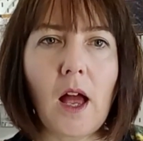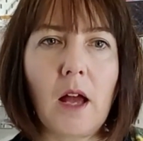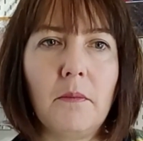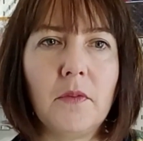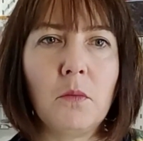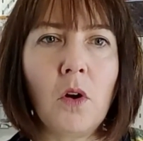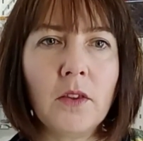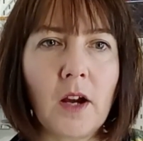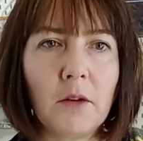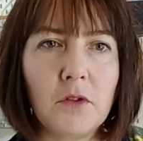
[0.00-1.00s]
Um, the
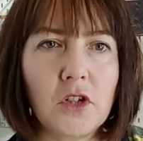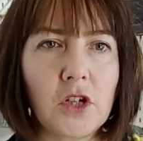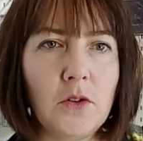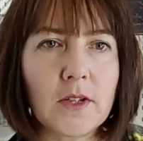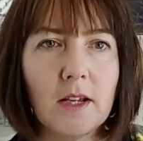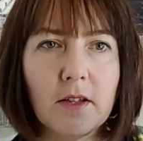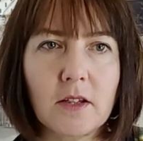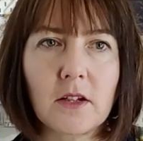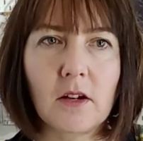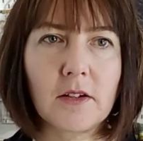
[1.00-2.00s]
one I would choose as a
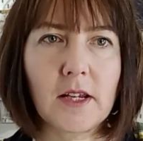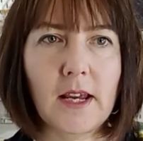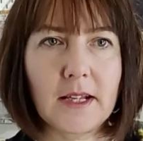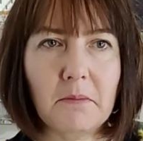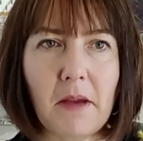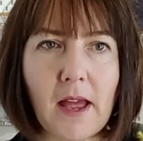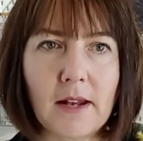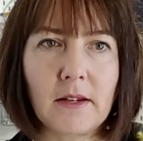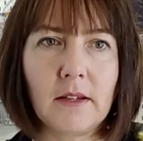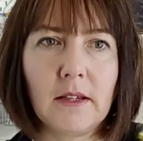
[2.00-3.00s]
starter is a pen.